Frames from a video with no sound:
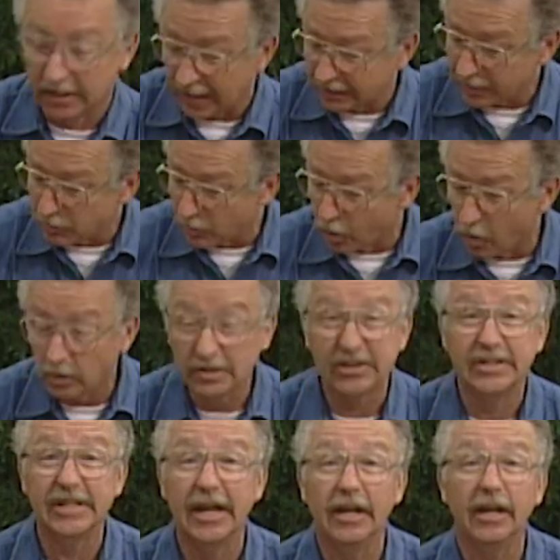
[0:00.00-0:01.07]
let the mold
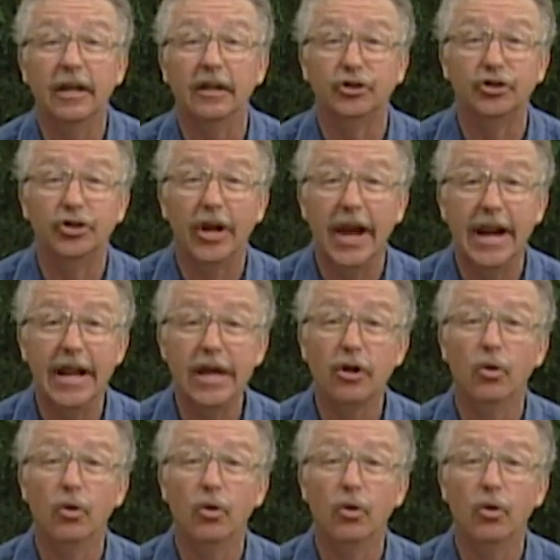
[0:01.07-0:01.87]
sit in a shady,